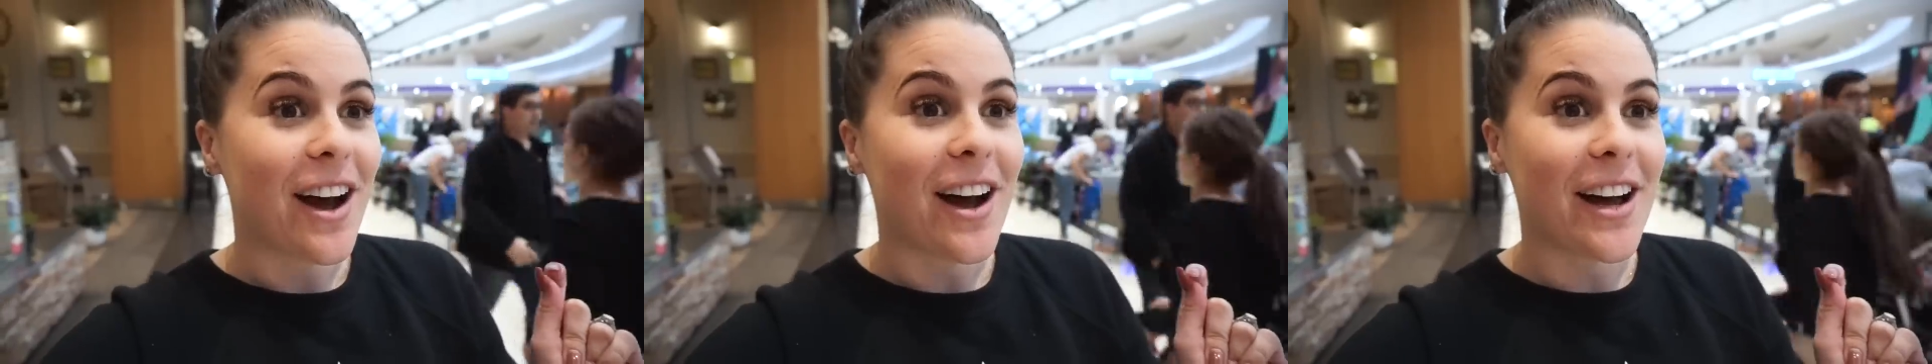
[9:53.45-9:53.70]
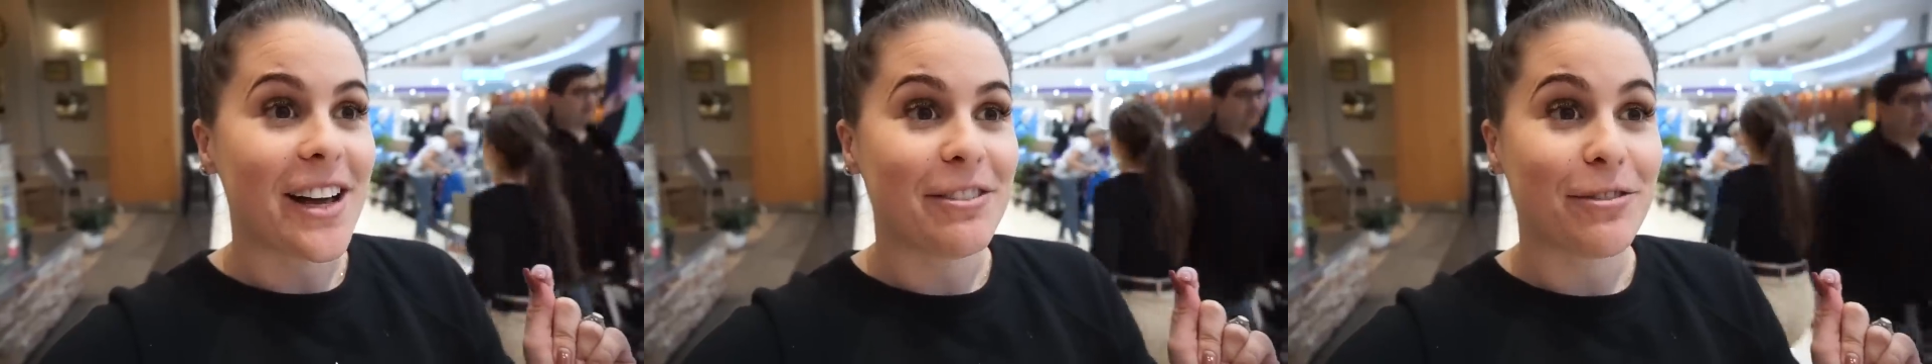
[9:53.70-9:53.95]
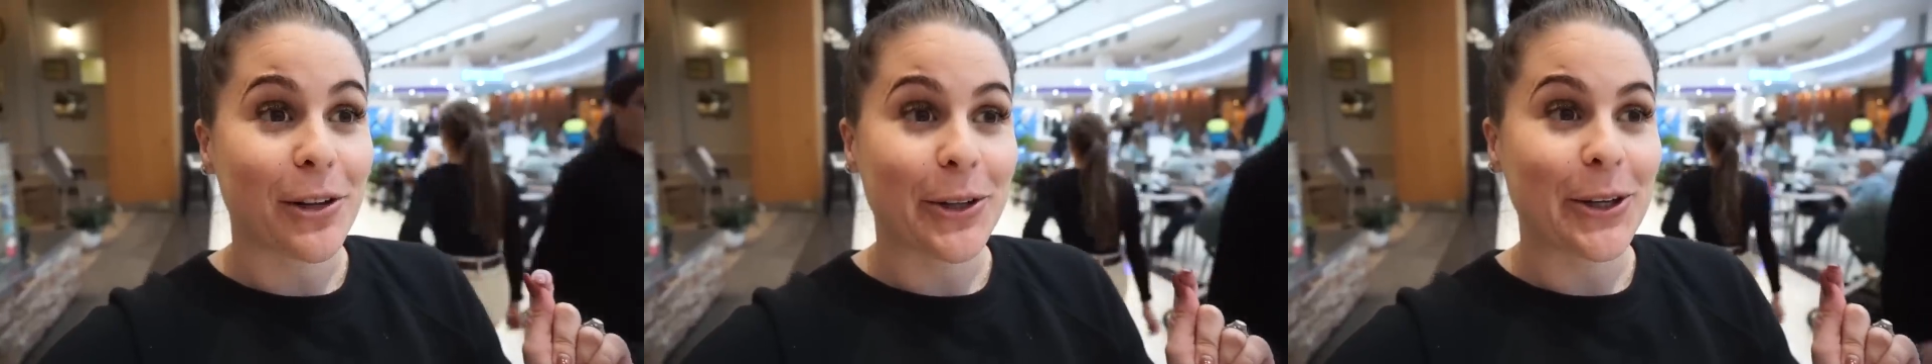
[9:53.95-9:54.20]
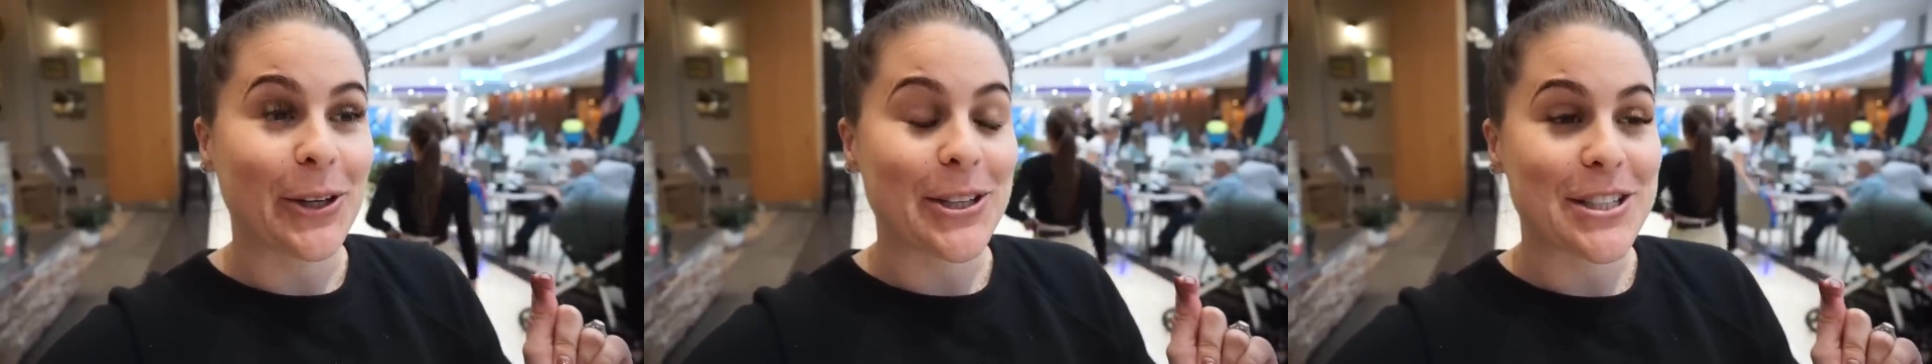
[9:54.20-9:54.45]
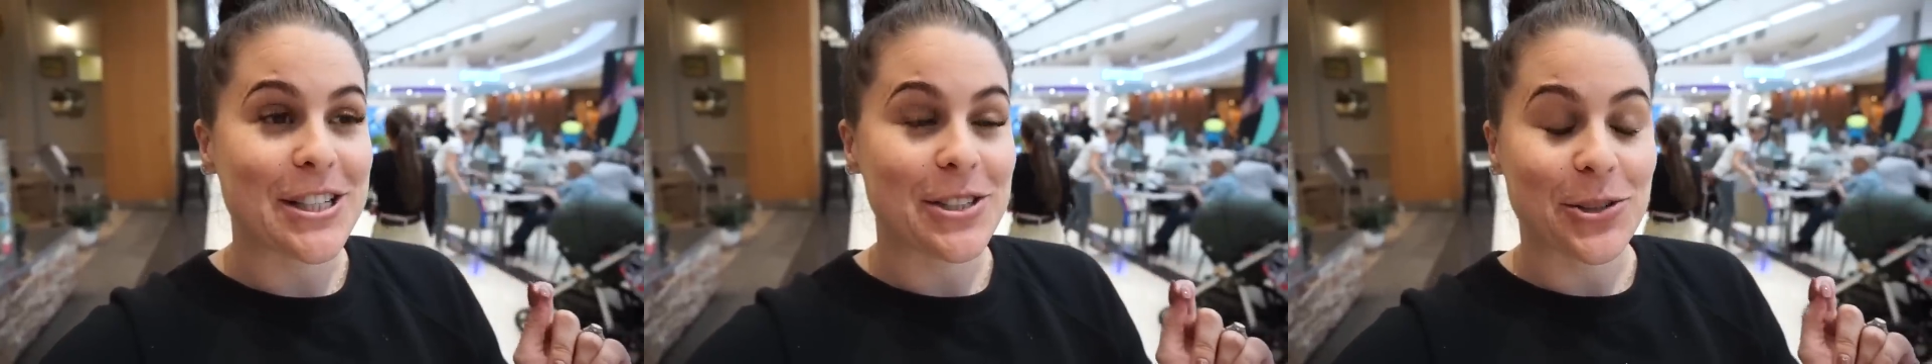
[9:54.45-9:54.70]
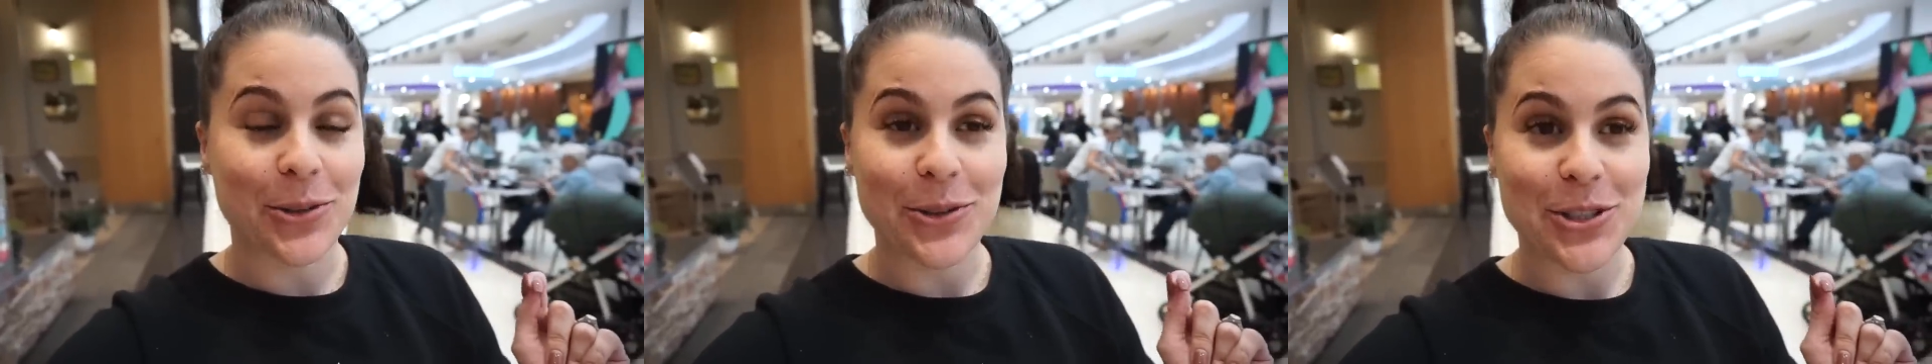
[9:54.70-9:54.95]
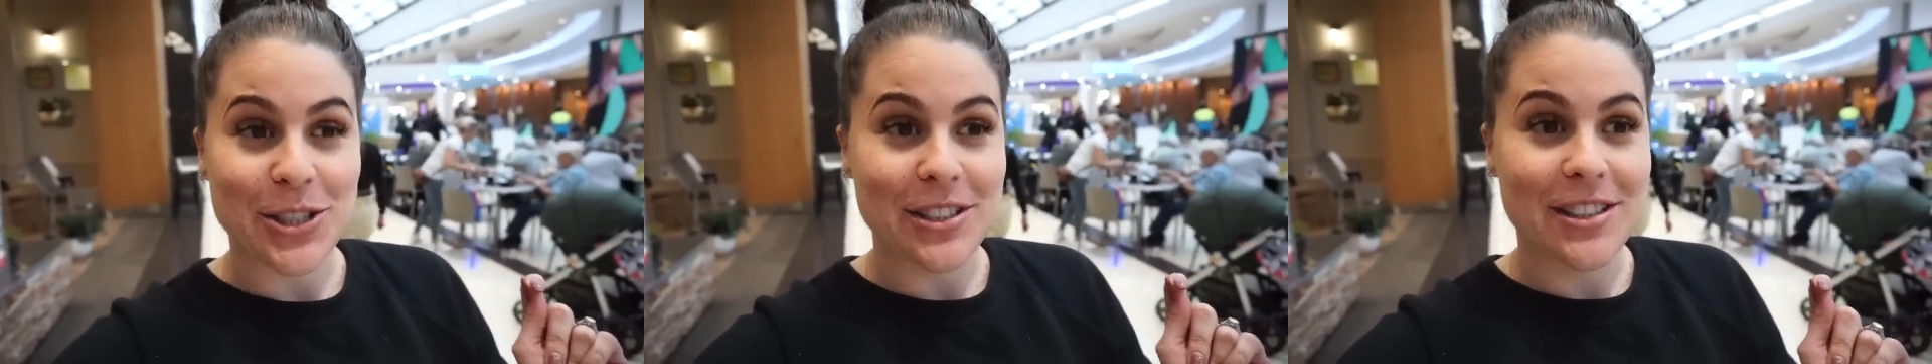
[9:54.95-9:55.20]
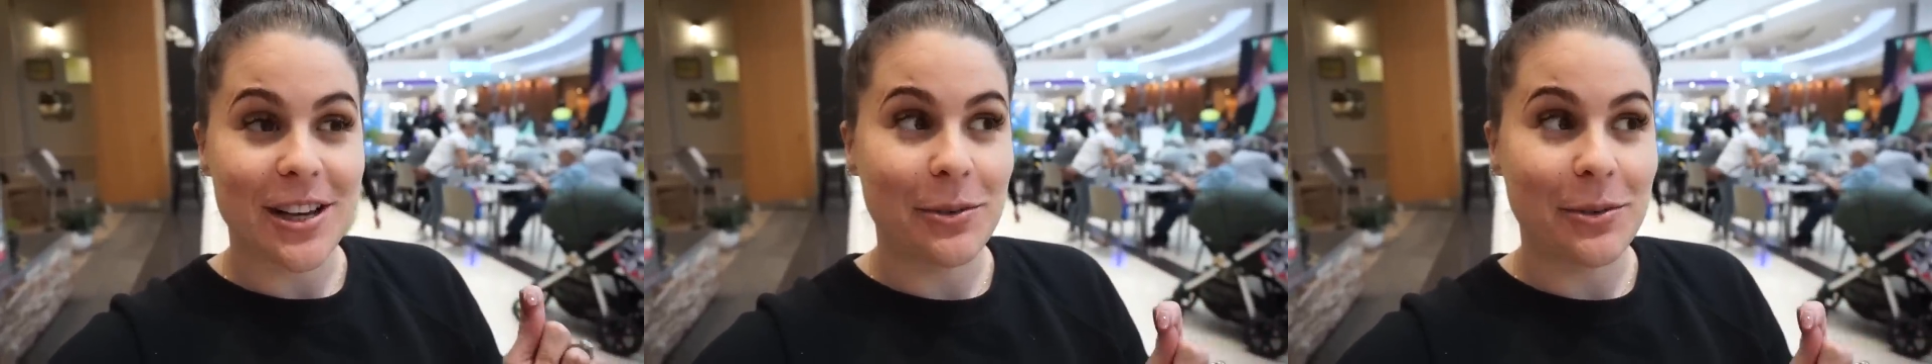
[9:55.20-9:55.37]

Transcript: I follow her, she's gorgeous.